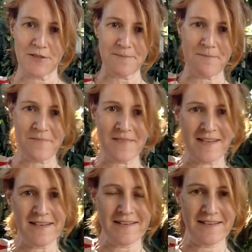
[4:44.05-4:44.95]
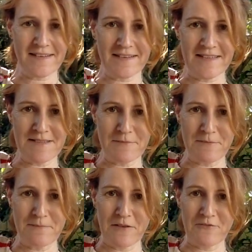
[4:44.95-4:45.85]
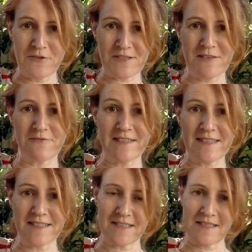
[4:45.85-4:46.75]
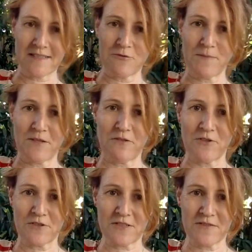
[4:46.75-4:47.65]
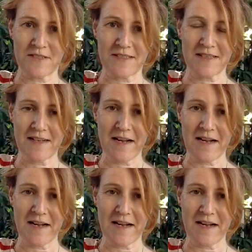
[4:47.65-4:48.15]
I think these were my first like really successful pair of Oxfords.